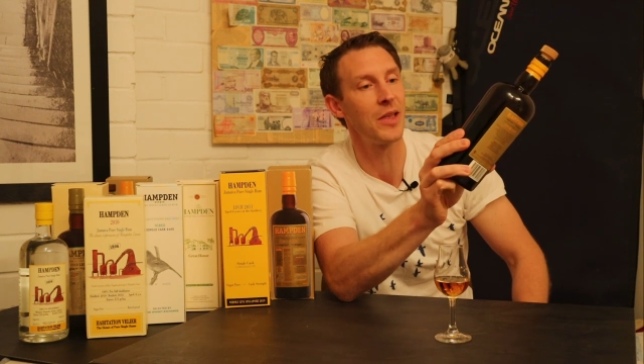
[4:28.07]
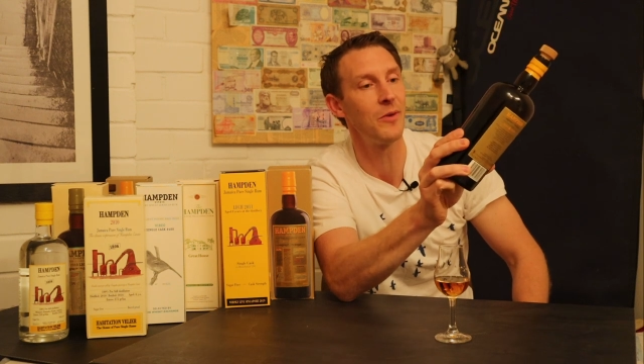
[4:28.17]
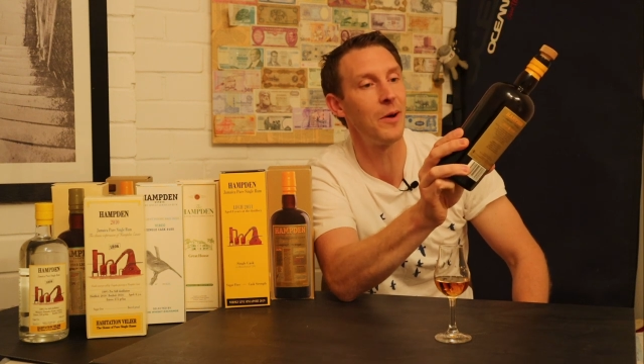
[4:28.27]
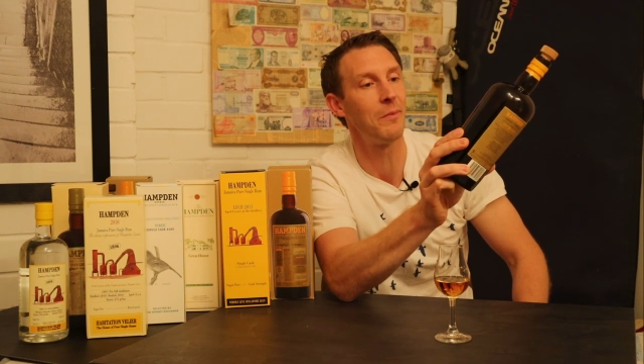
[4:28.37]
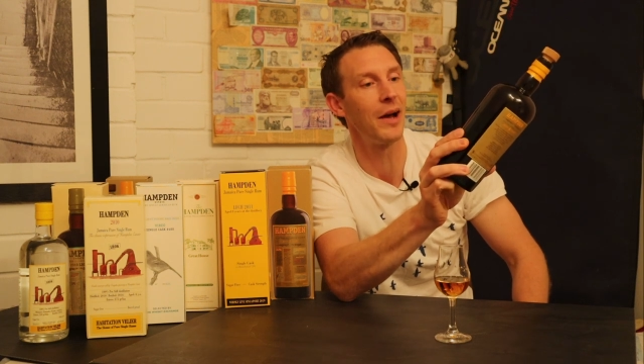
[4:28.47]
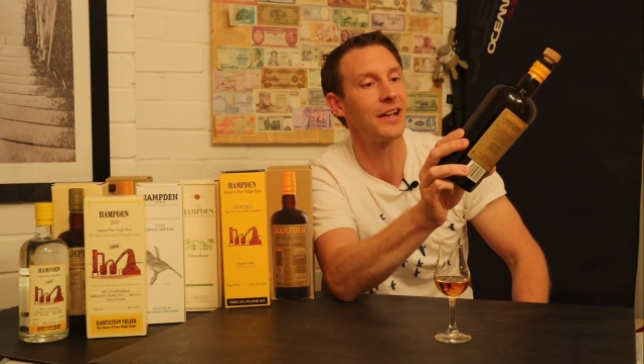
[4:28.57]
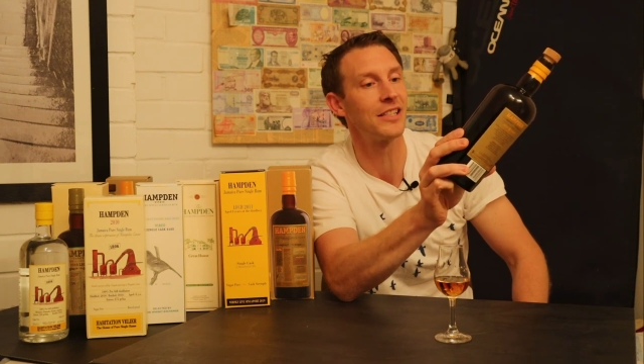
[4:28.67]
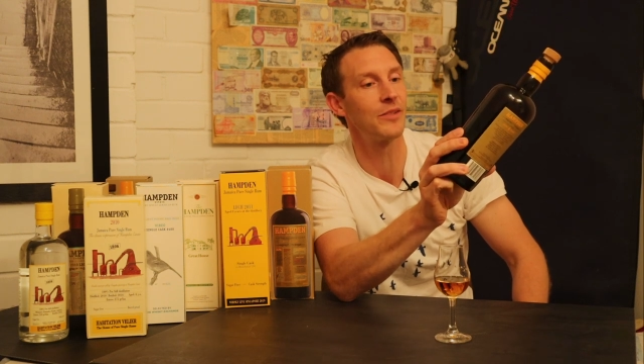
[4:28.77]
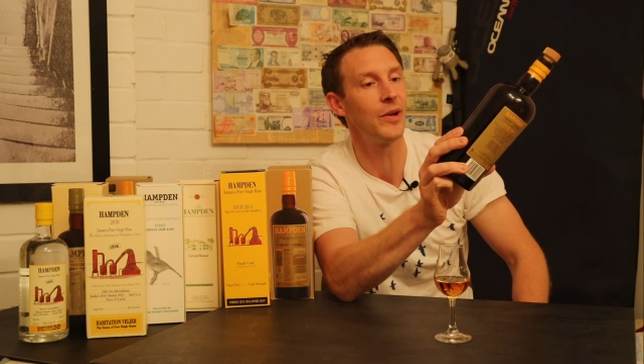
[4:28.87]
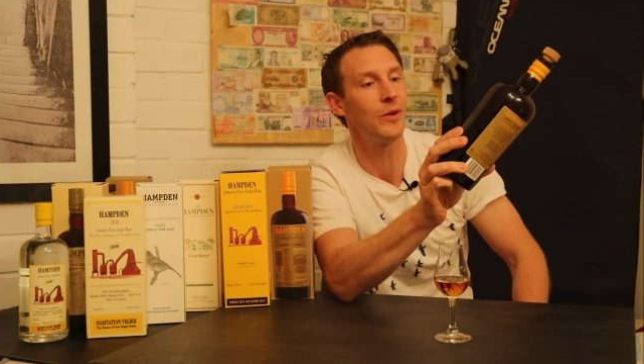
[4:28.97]
They went back
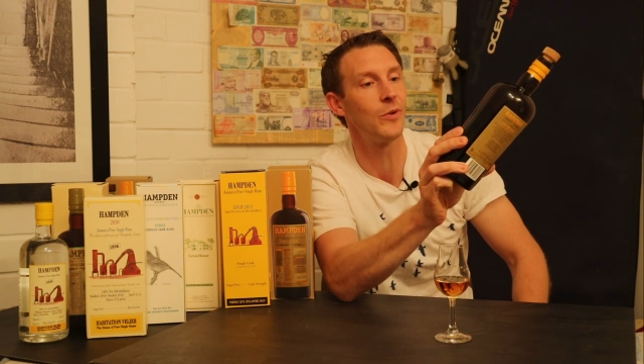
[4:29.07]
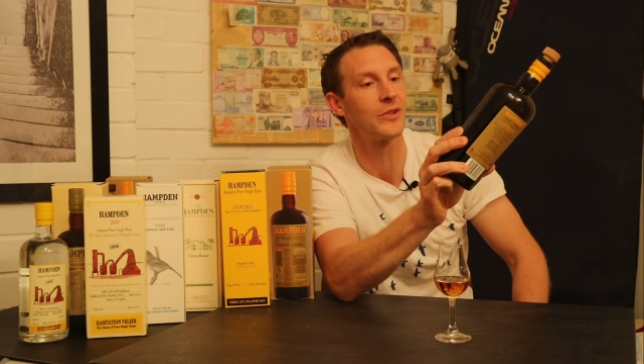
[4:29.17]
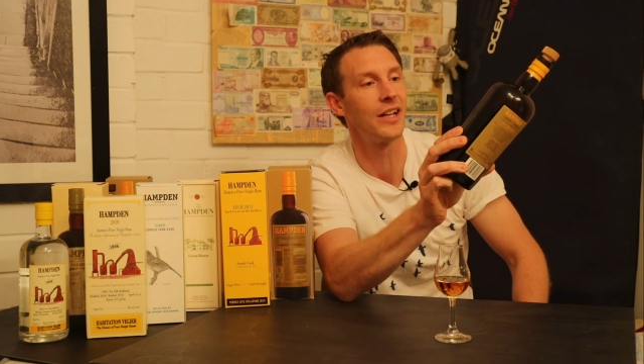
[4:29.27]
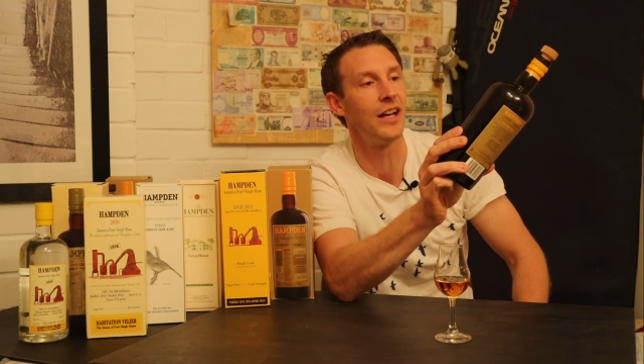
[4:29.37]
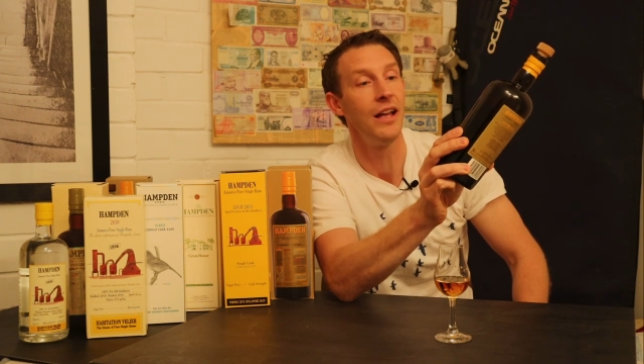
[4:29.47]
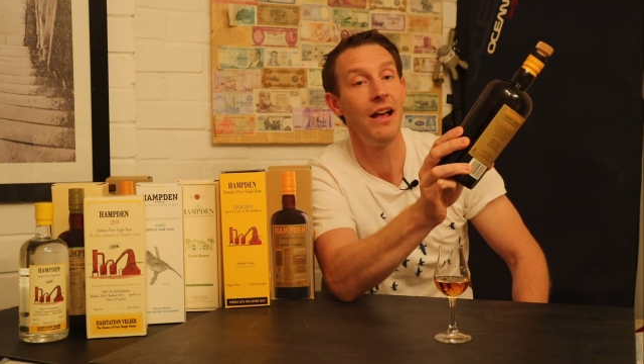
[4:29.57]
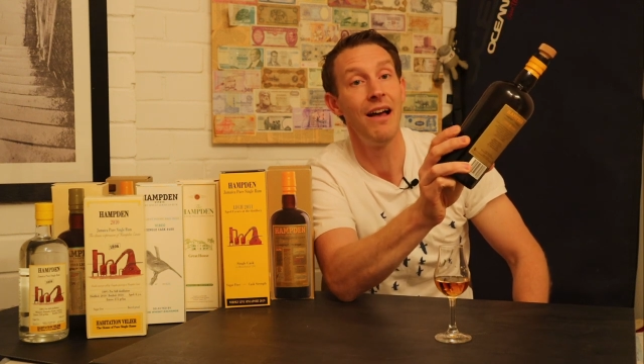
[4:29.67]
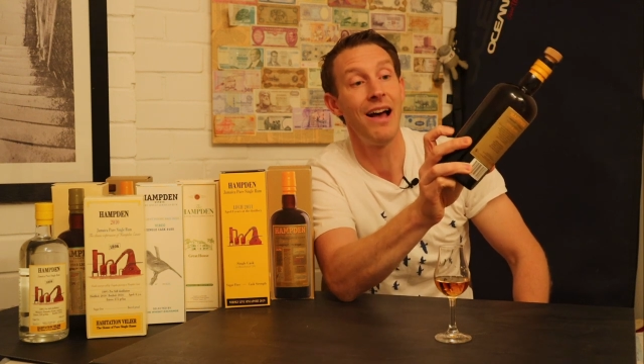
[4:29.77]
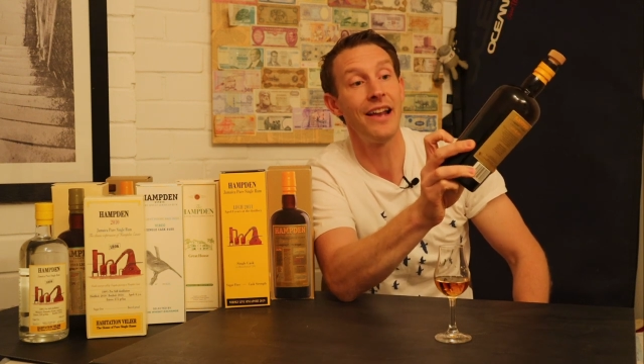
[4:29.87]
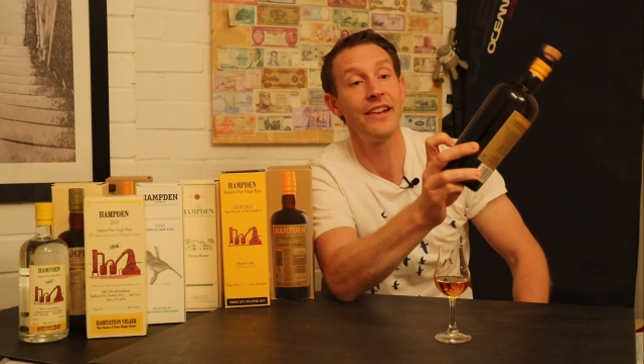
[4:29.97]
to spring water.
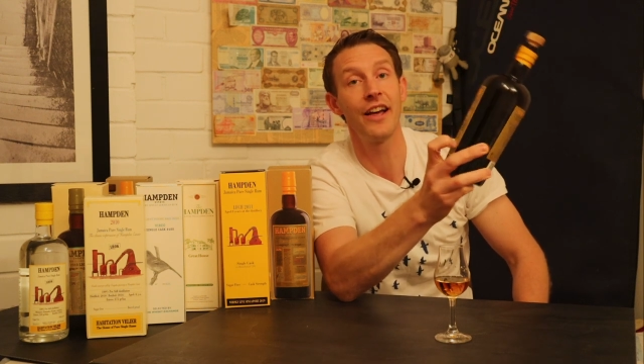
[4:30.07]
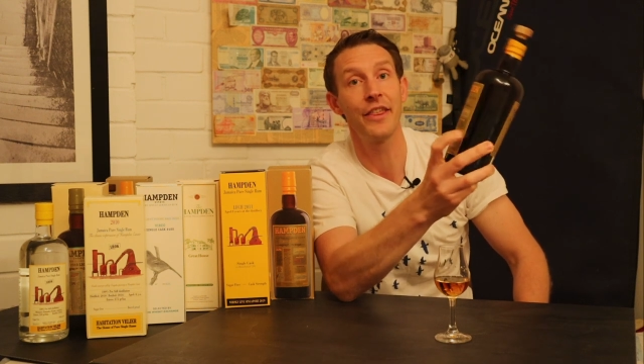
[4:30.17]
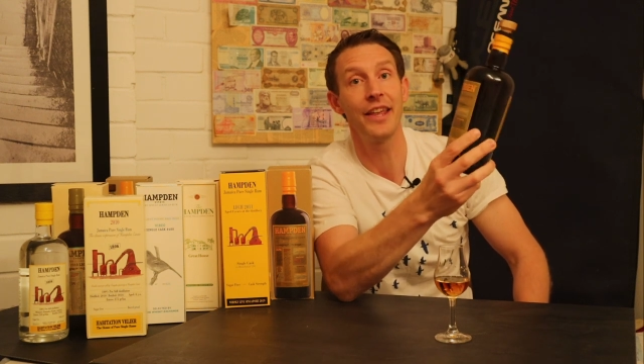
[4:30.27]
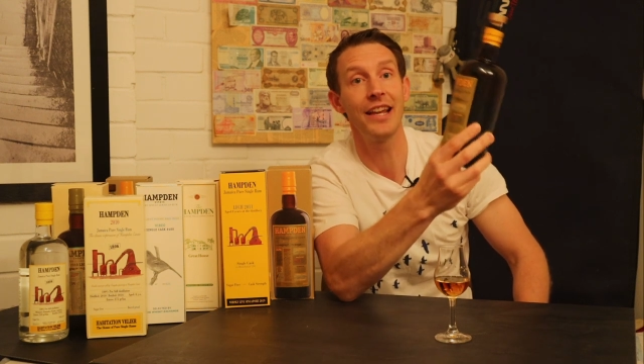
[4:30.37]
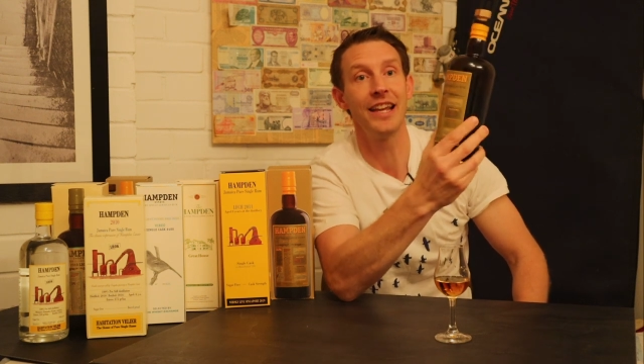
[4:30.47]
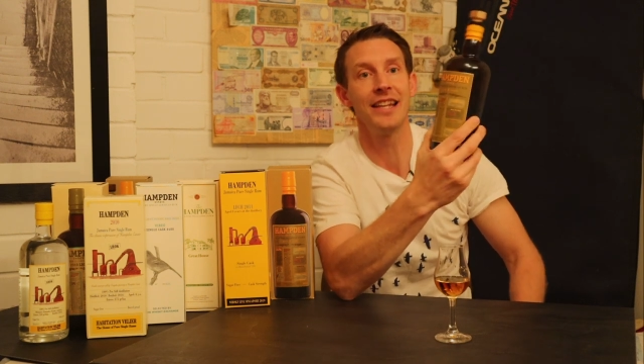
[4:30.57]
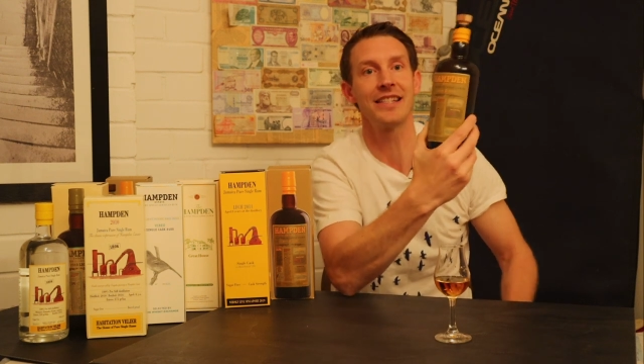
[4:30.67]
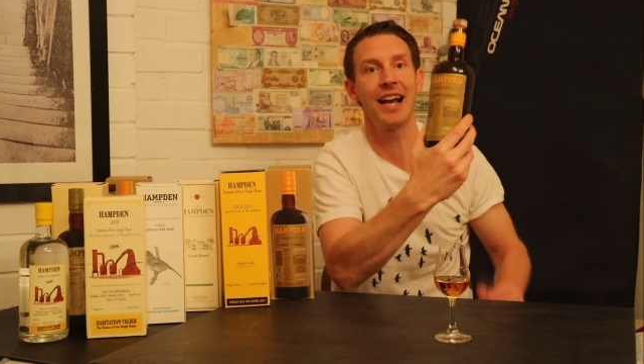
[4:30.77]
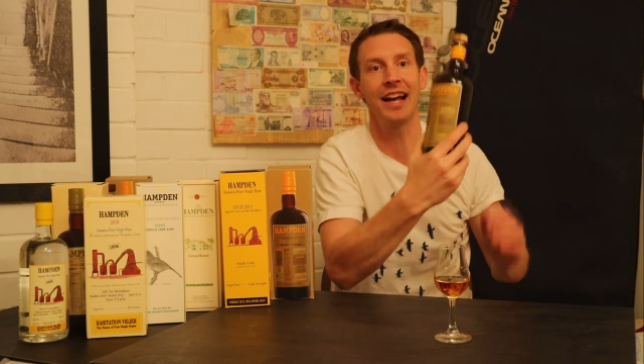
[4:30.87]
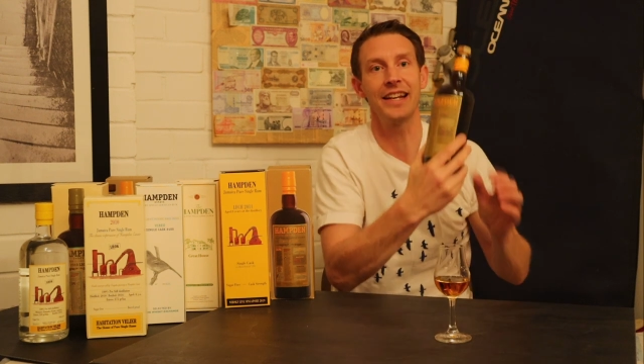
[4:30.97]
Nothing
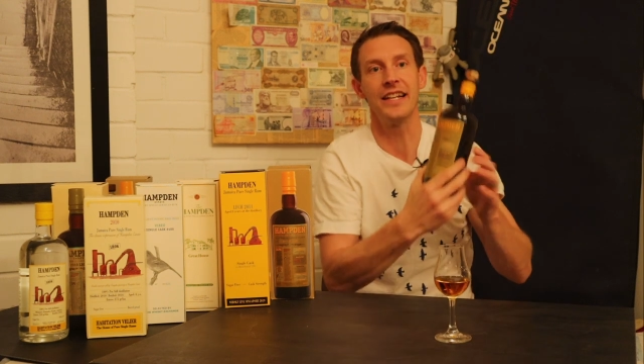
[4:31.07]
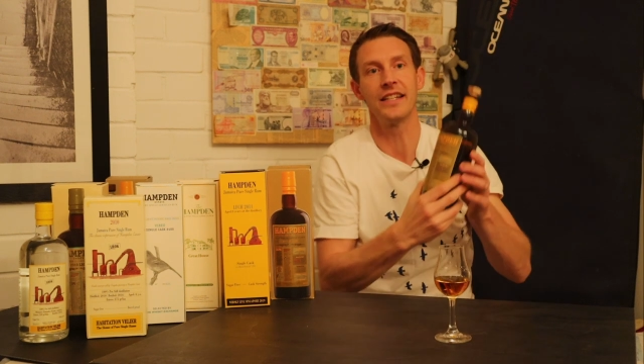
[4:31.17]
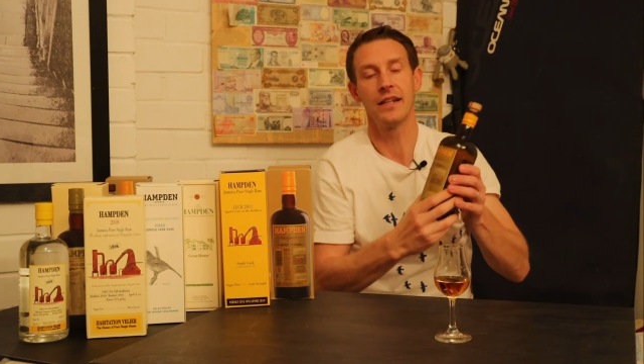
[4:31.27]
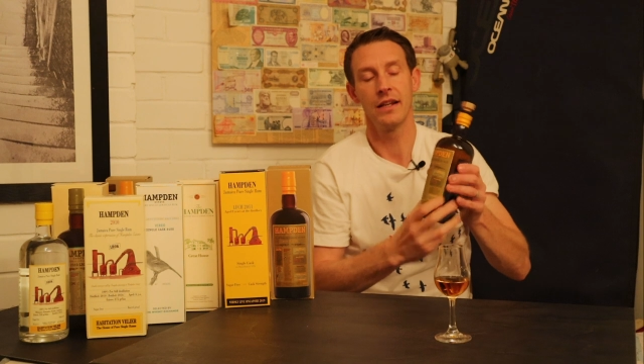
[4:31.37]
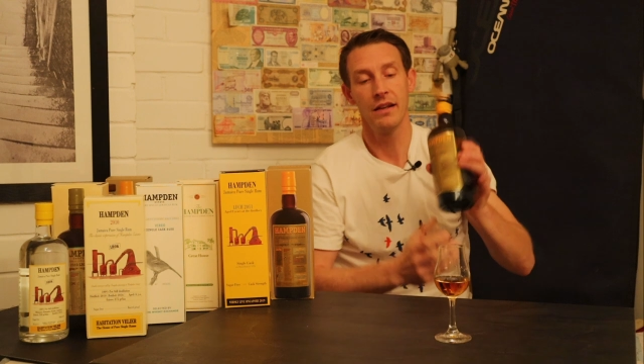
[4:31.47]
is added.